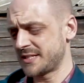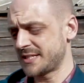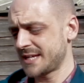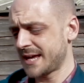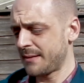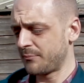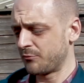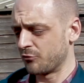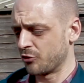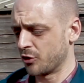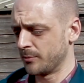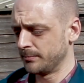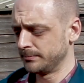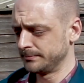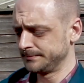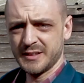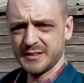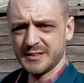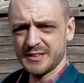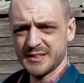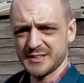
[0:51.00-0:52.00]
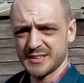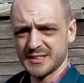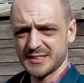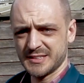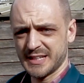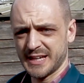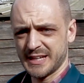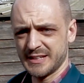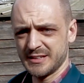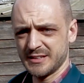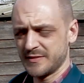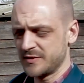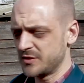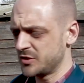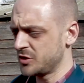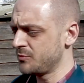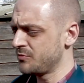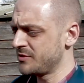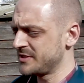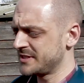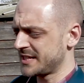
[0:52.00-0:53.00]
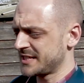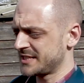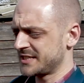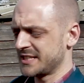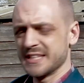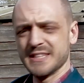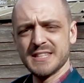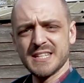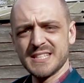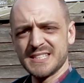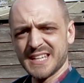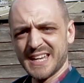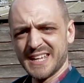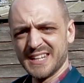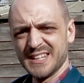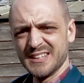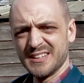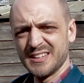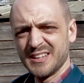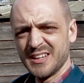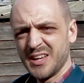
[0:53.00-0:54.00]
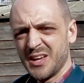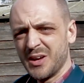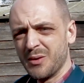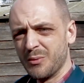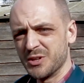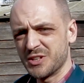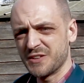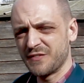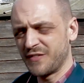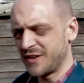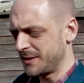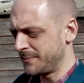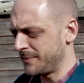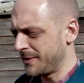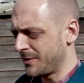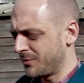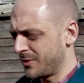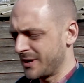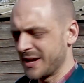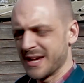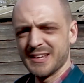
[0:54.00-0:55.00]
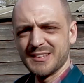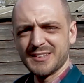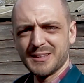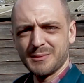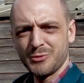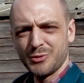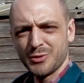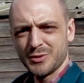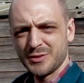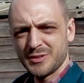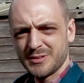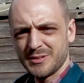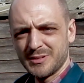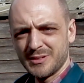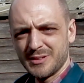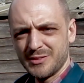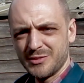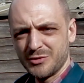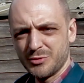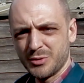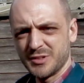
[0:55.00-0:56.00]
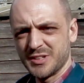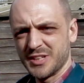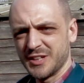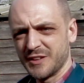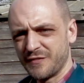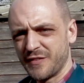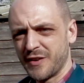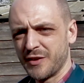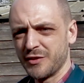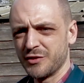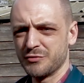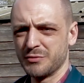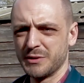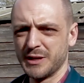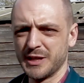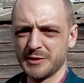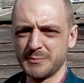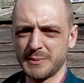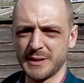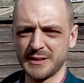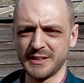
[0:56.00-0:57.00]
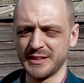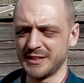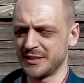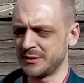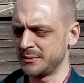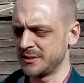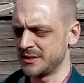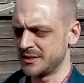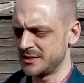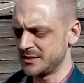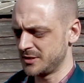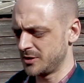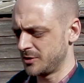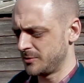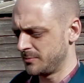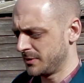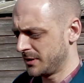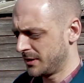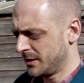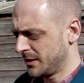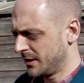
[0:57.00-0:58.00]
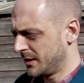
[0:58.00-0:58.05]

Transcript: Tamron does extend, and the zoom ring is actually this end, which I find a bit weird because I'm always twisting the focus ring expecting it to be the zoom.